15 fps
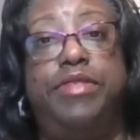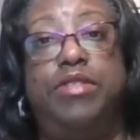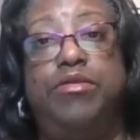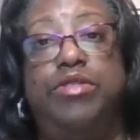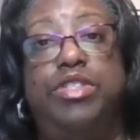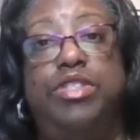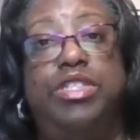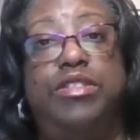It
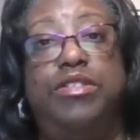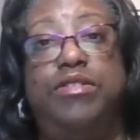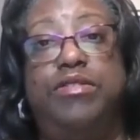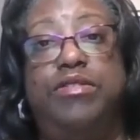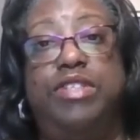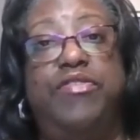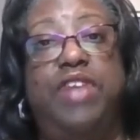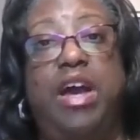will
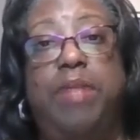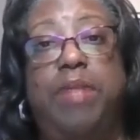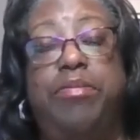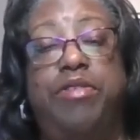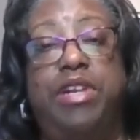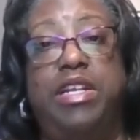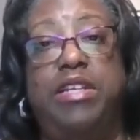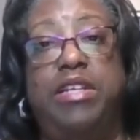just
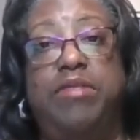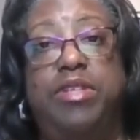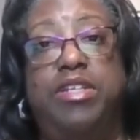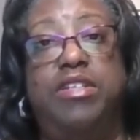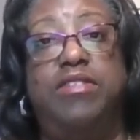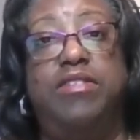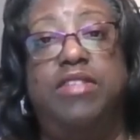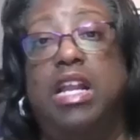evaporate
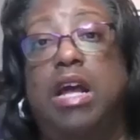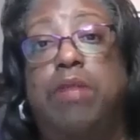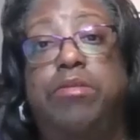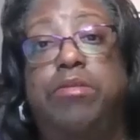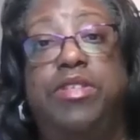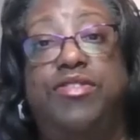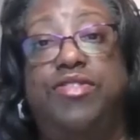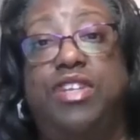because then
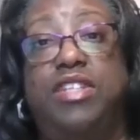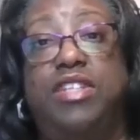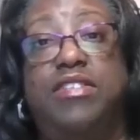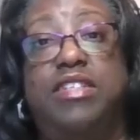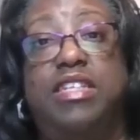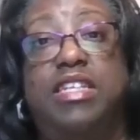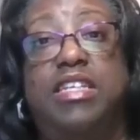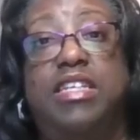I'll be
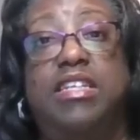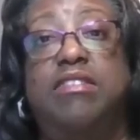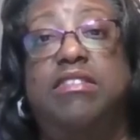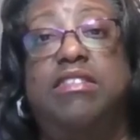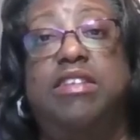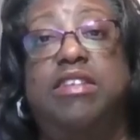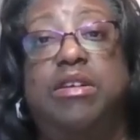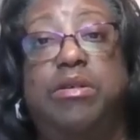stressed
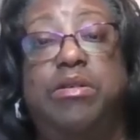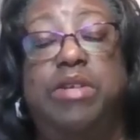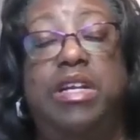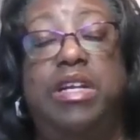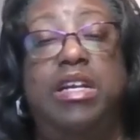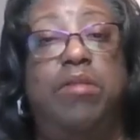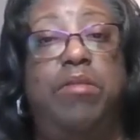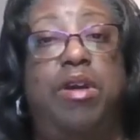again. So
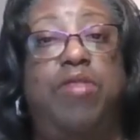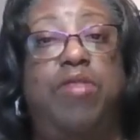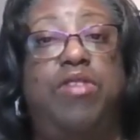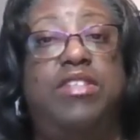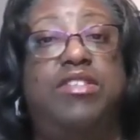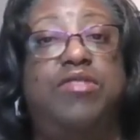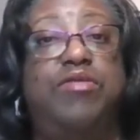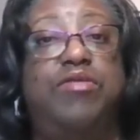my
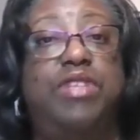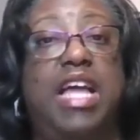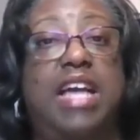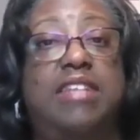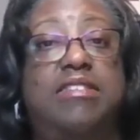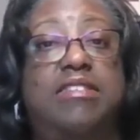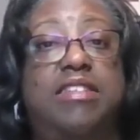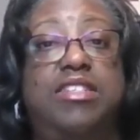rest and
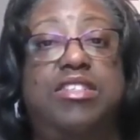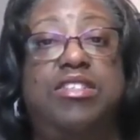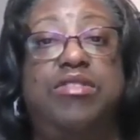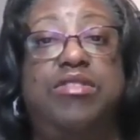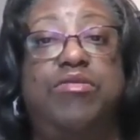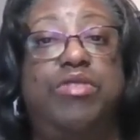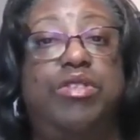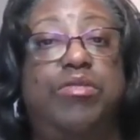
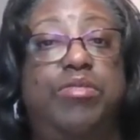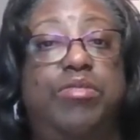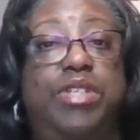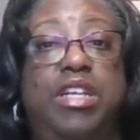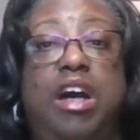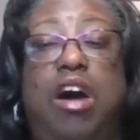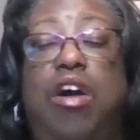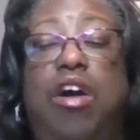relaxation will
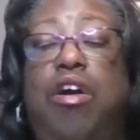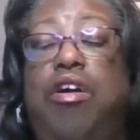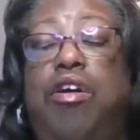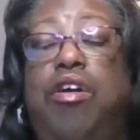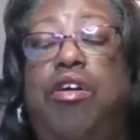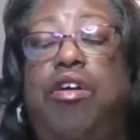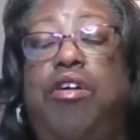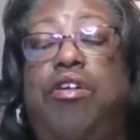be
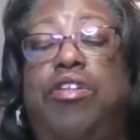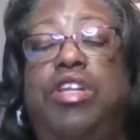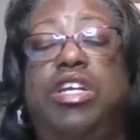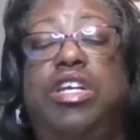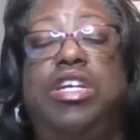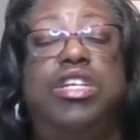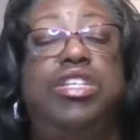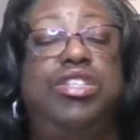all
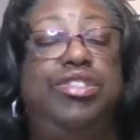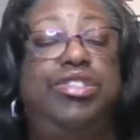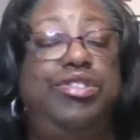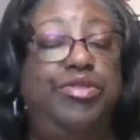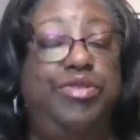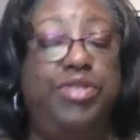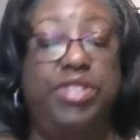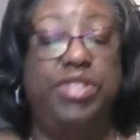
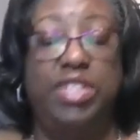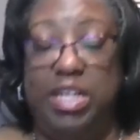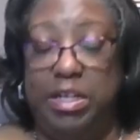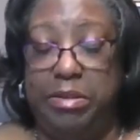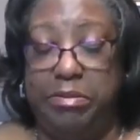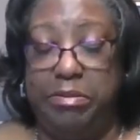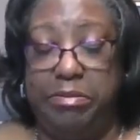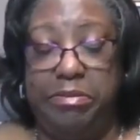used
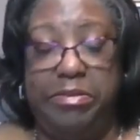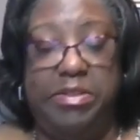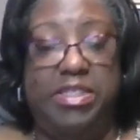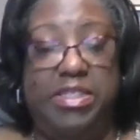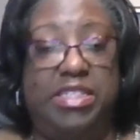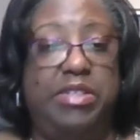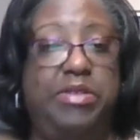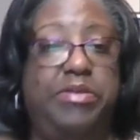up.
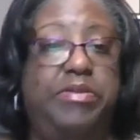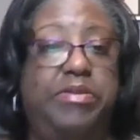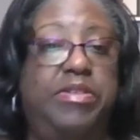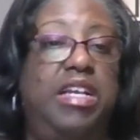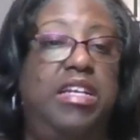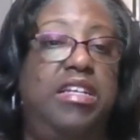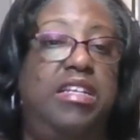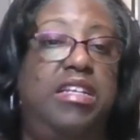So
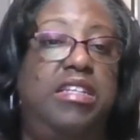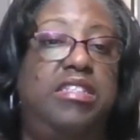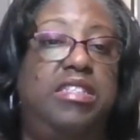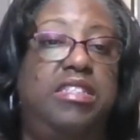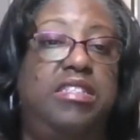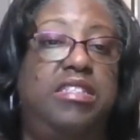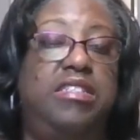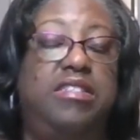
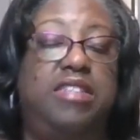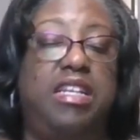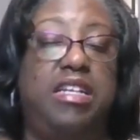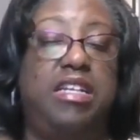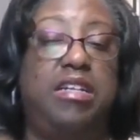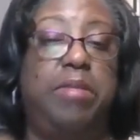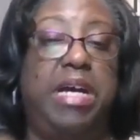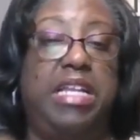just
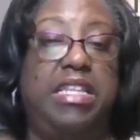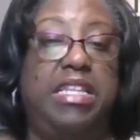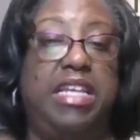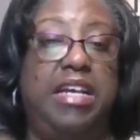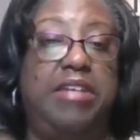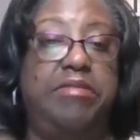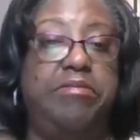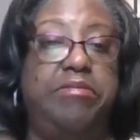think about
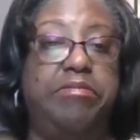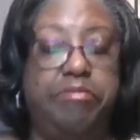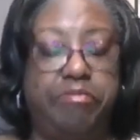that.